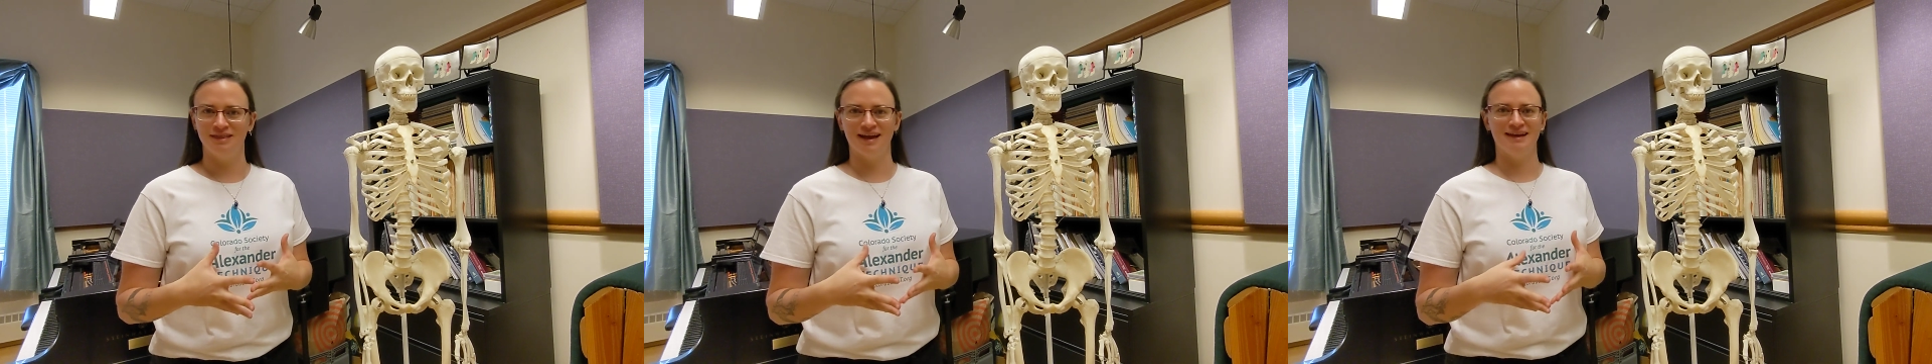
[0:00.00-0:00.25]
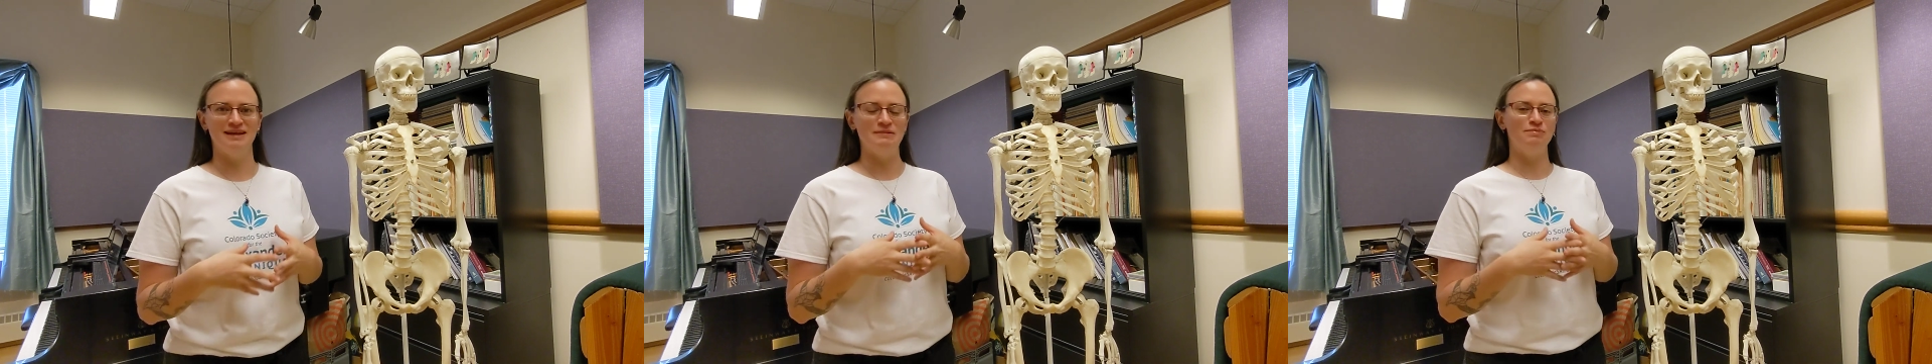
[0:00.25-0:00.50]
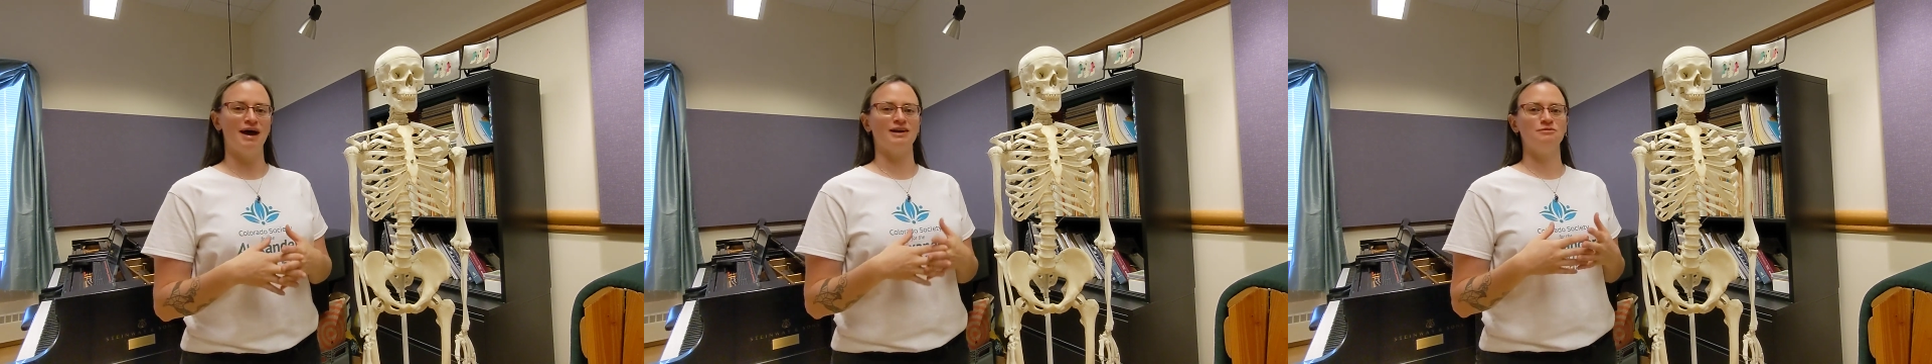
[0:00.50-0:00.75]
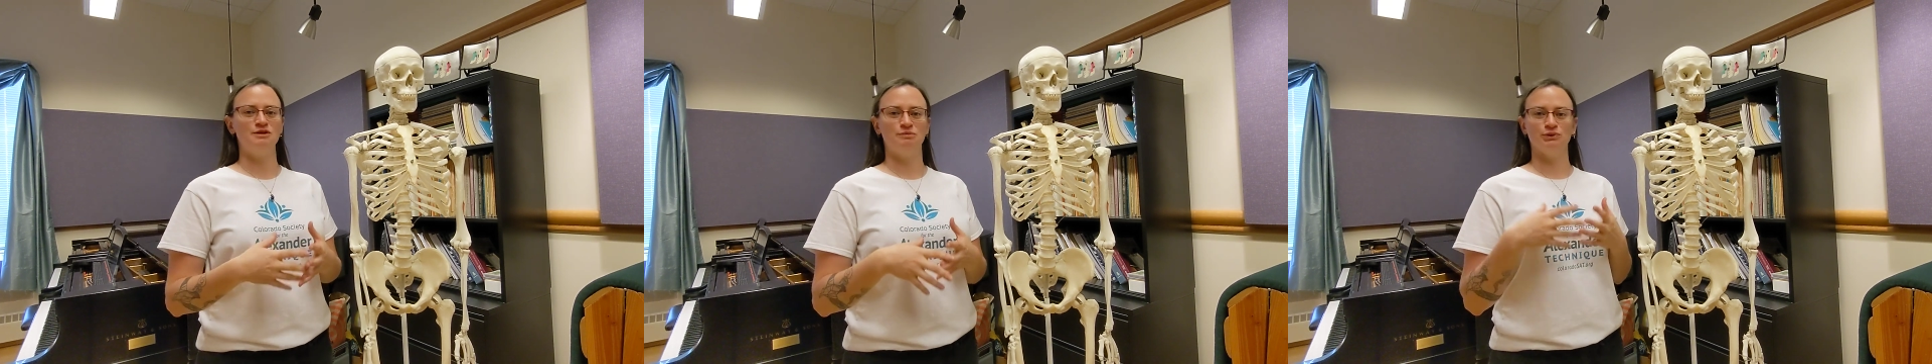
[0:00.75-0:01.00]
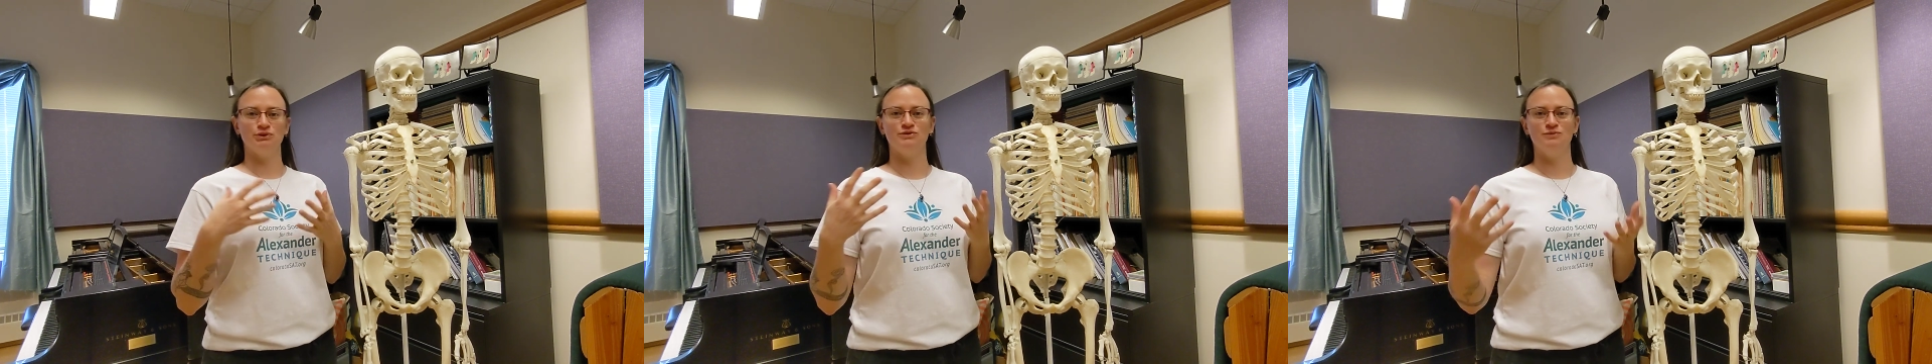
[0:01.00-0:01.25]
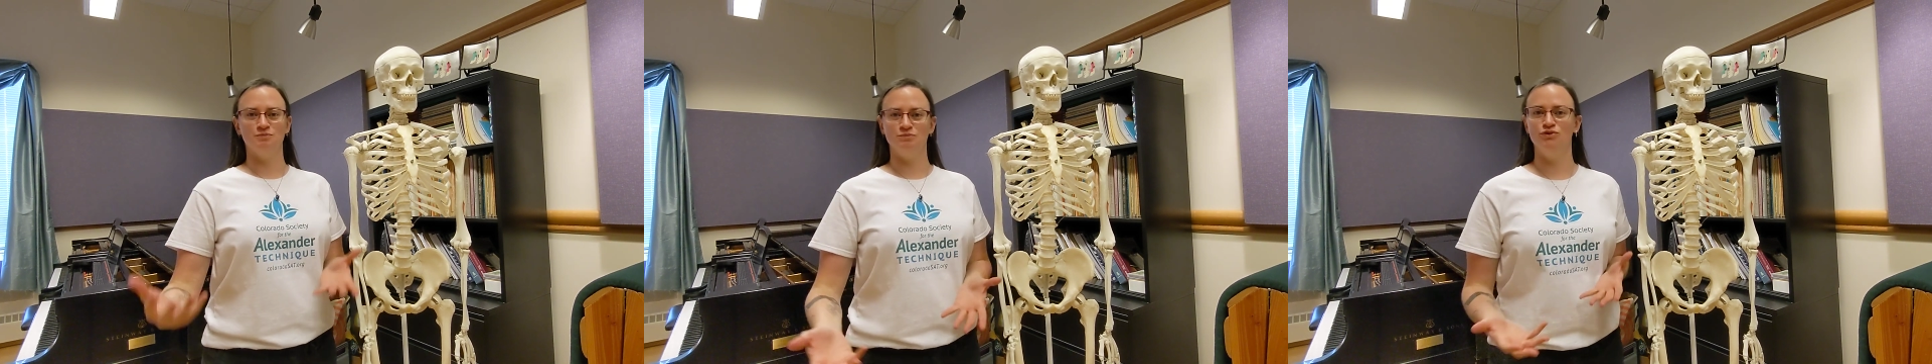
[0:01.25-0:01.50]
that can impact people's
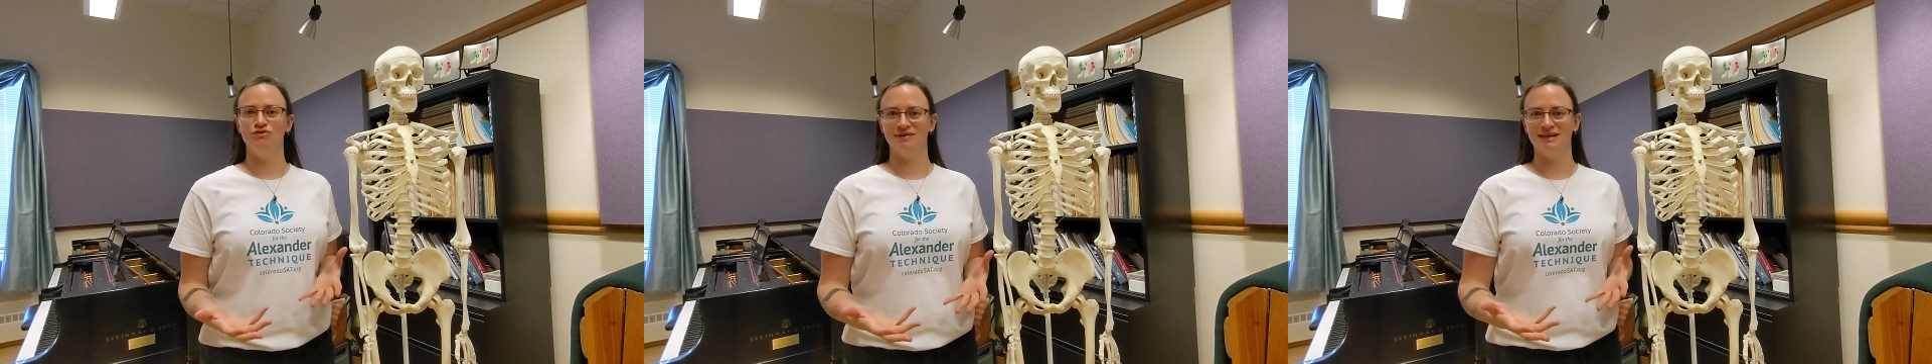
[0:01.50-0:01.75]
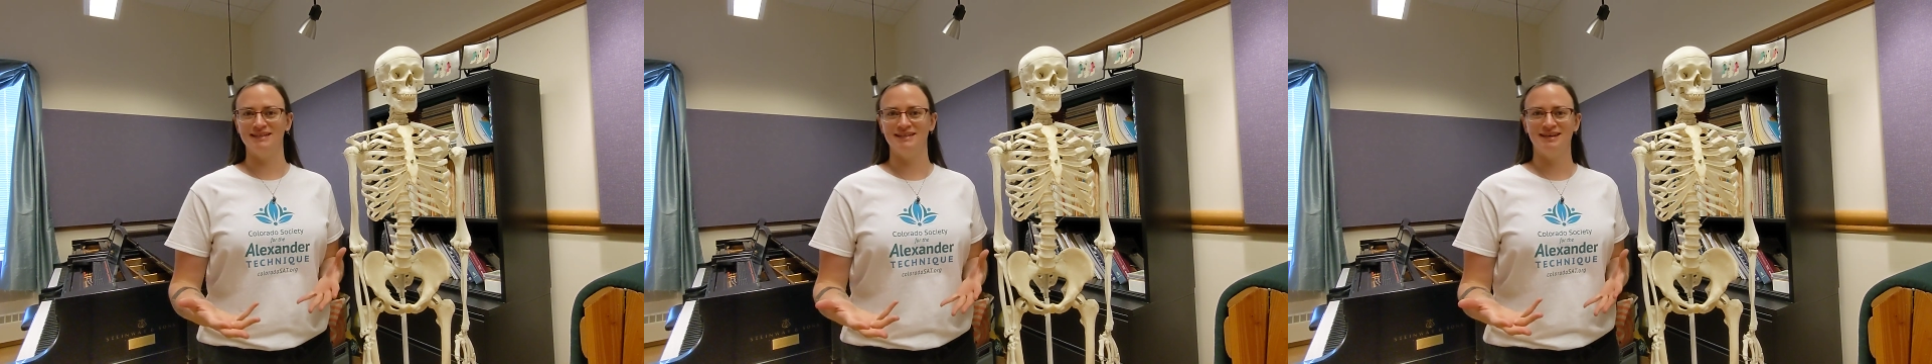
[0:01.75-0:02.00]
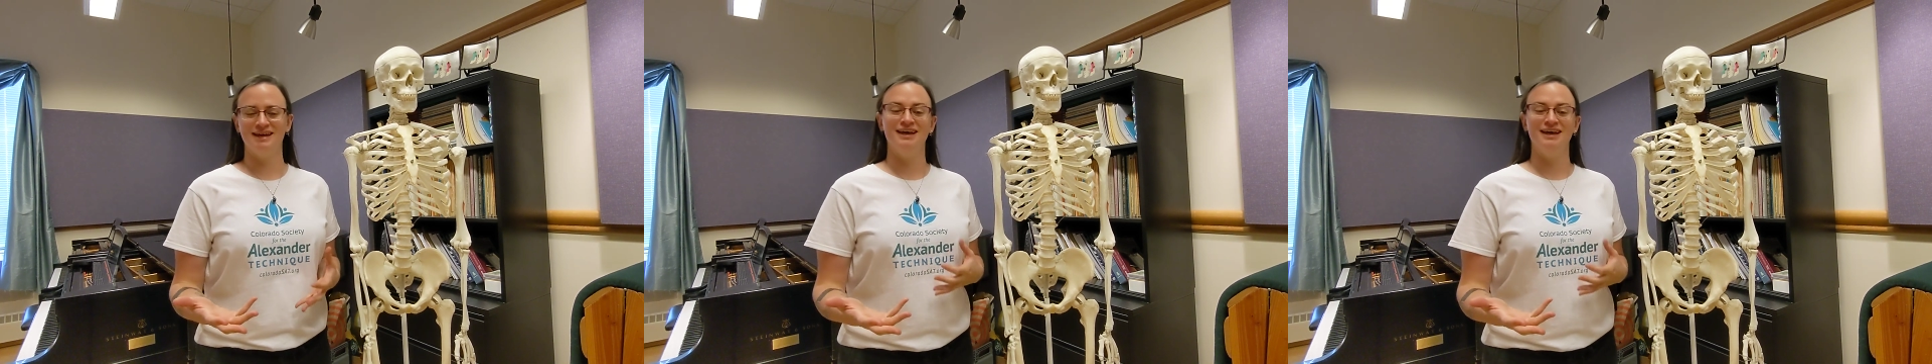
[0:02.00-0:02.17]
movement